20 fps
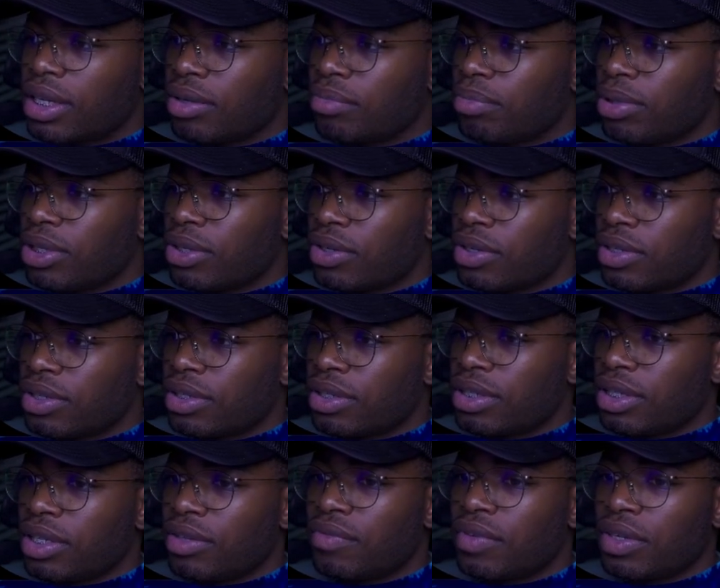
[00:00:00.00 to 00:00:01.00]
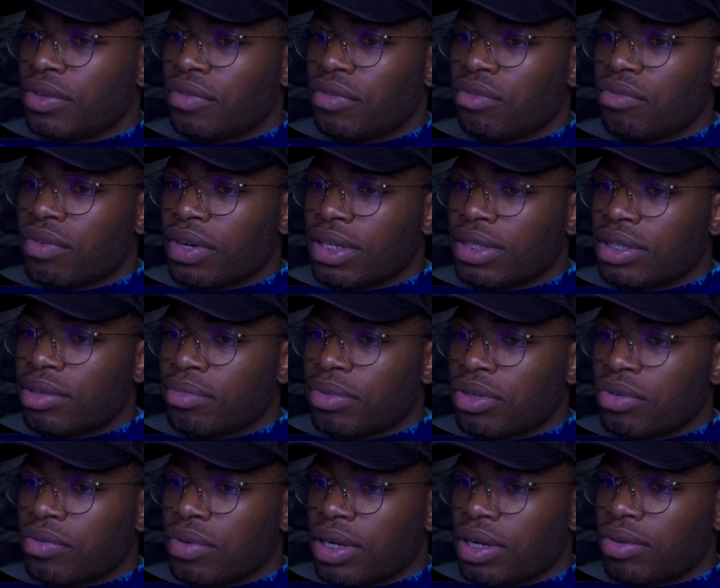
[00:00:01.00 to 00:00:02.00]
because even if you find
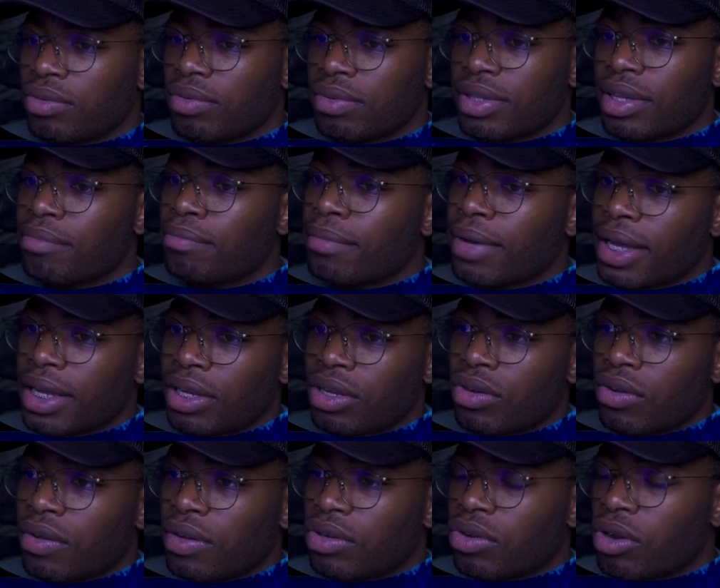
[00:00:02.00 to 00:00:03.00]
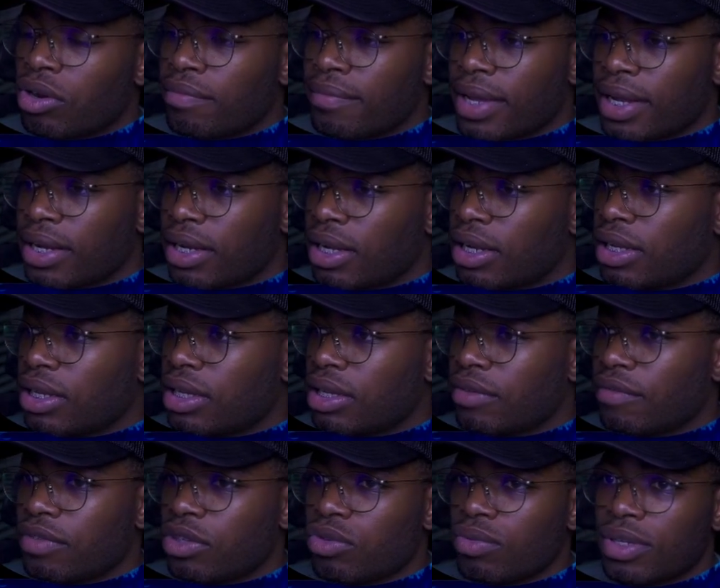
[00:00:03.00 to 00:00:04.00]
something critical, they might not automatically
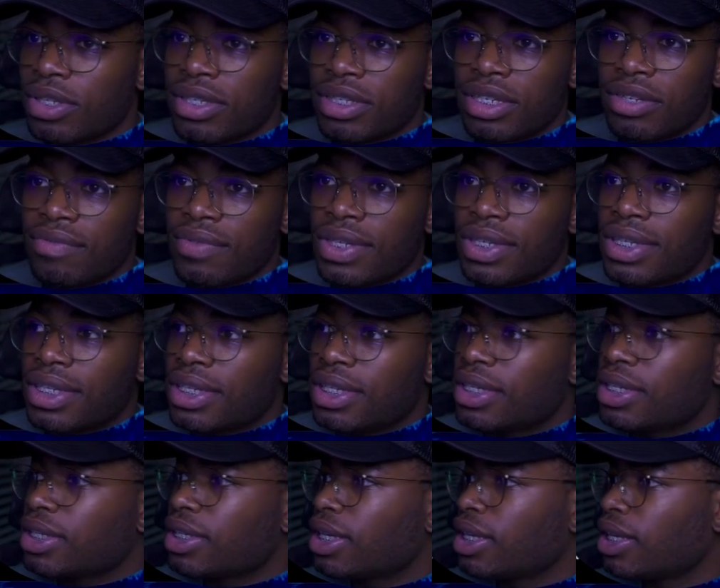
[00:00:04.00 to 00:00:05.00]
give you a CVE.